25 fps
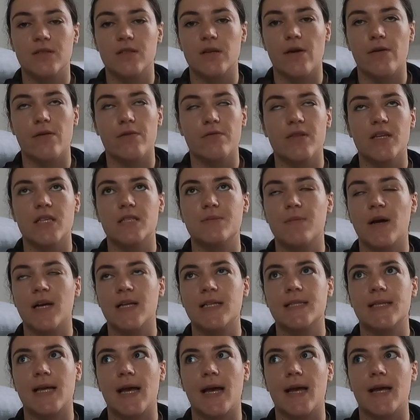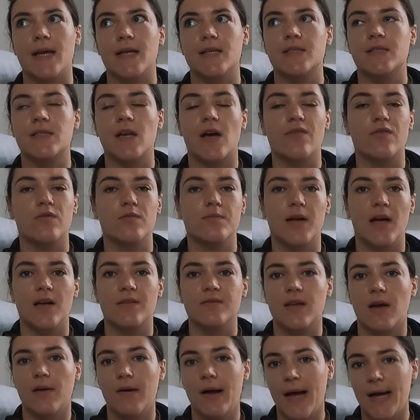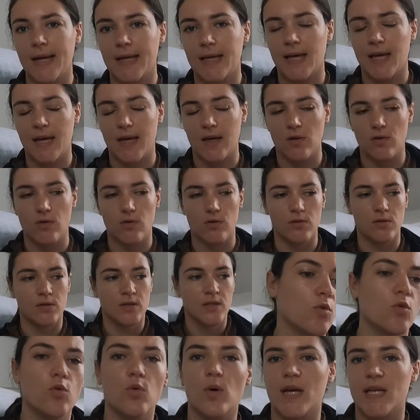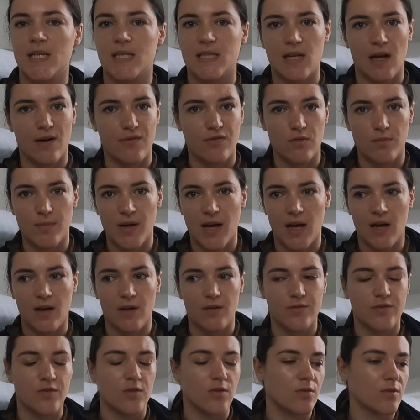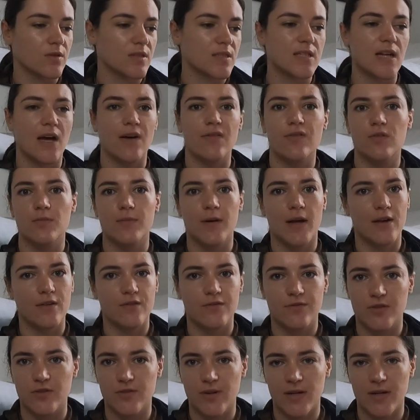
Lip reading: So this might say snaffle-mouthed out hacking or always snaffle-mouthed or snaffle-mouthed for